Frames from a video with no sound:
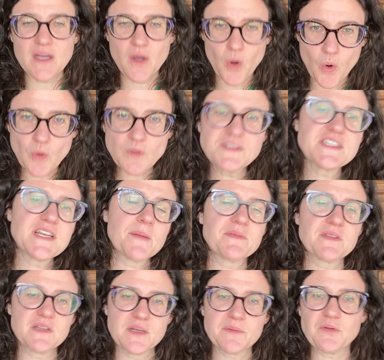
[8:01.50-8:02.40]
holds up
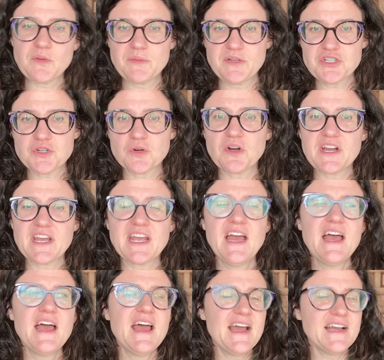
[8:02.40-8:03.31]
the Liberal majority.
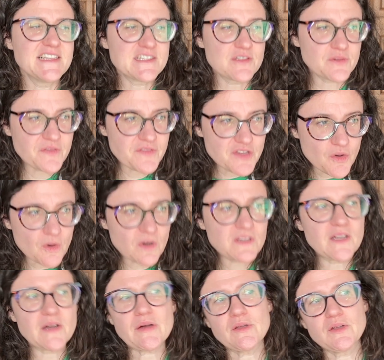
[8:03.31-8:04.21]
And so if your
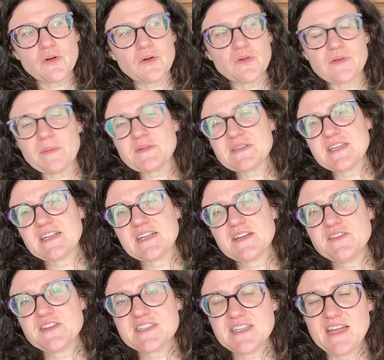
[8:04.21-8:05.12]
local representative
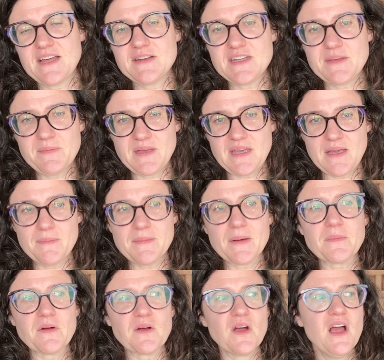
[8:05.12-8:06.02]
is an NDP
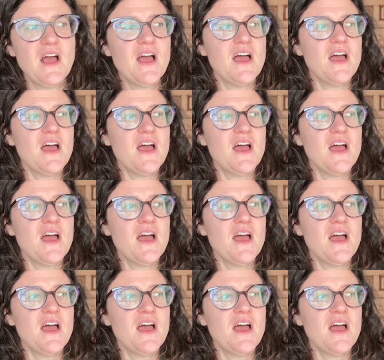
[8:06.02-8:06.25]
member,